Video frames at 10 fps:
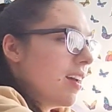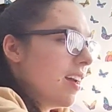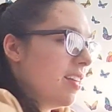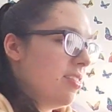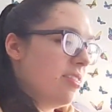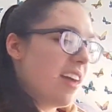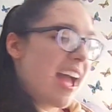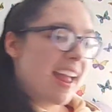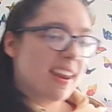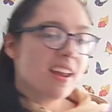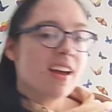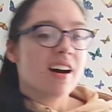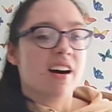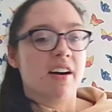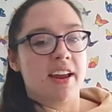And then
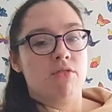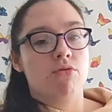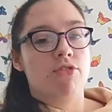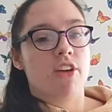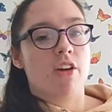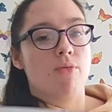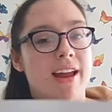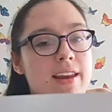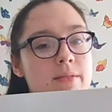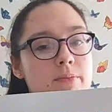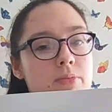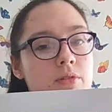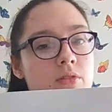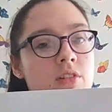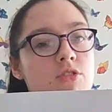I also went and
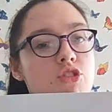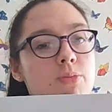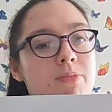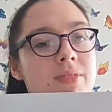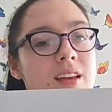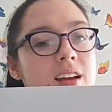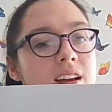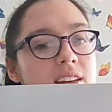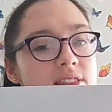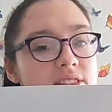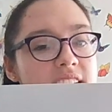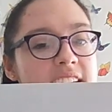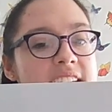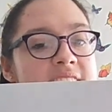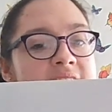bought
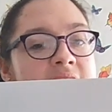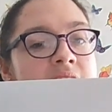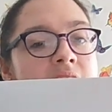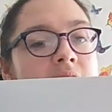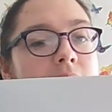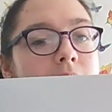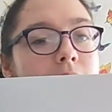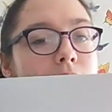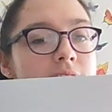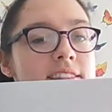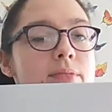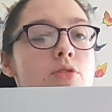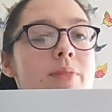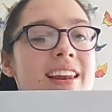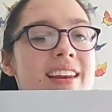the Pretty
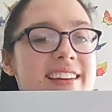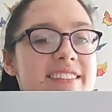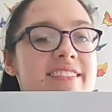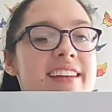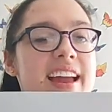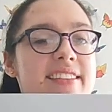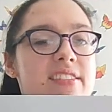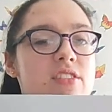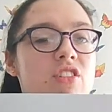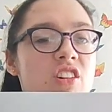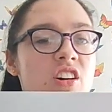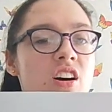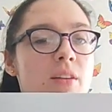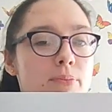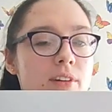Woman UK
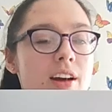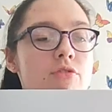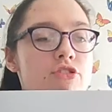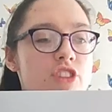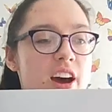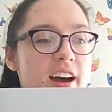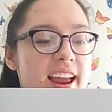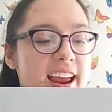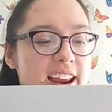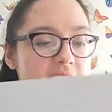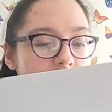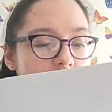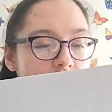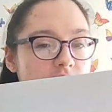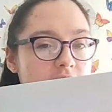Tour brochure in
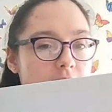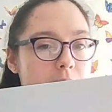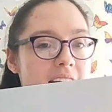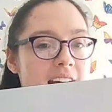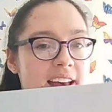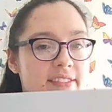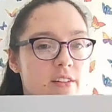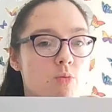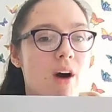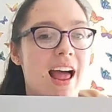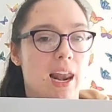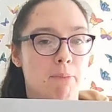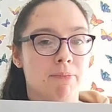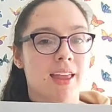Nottingham as well.